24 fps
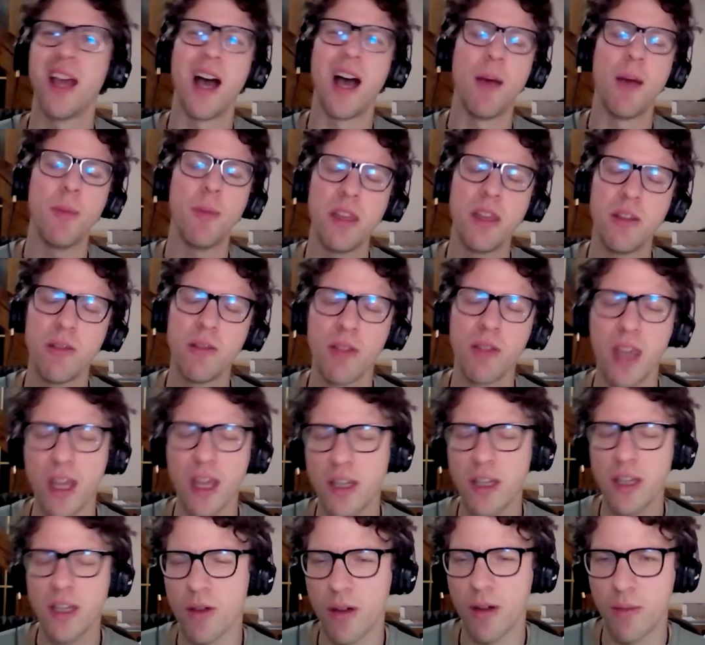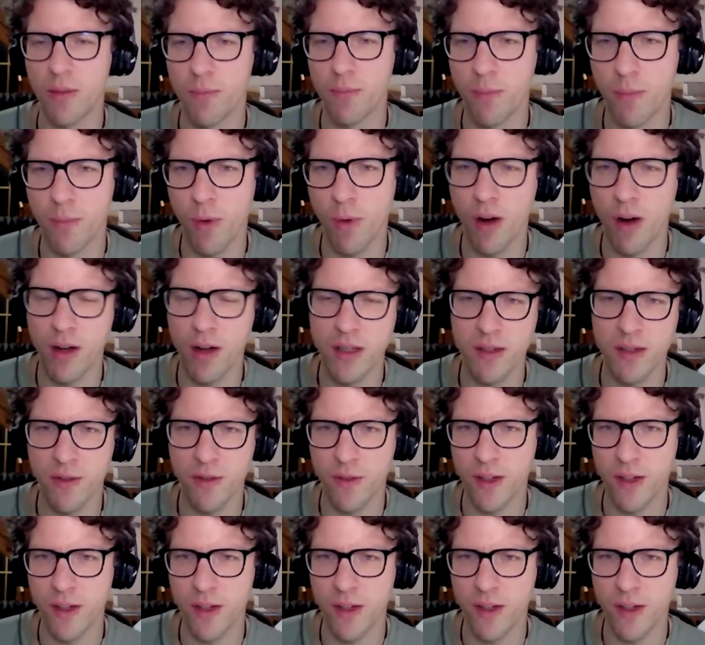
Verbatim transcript: I mean, you get your warrant of